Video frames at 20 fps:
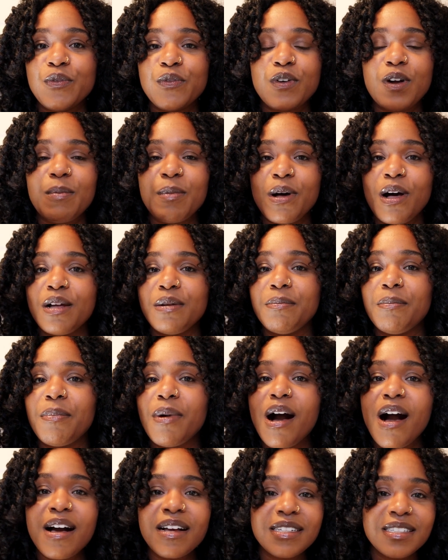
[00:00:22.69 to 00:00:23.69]
from
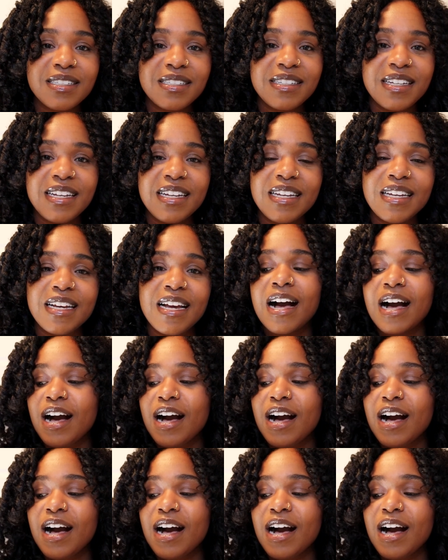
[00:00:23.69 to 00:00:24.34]
unboxing,